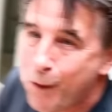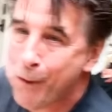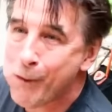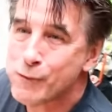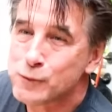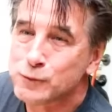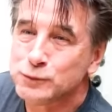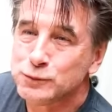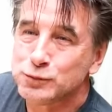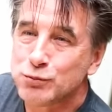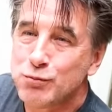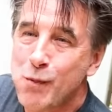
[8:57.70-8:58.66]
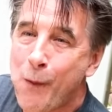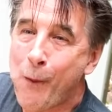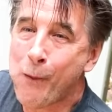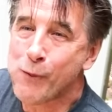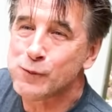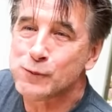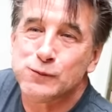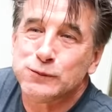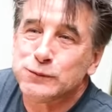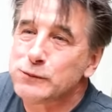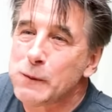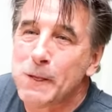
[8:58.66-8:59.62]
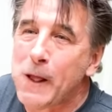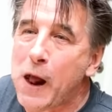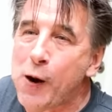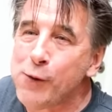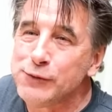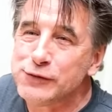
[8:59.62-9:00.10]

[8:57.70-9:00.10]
fully crying. I don't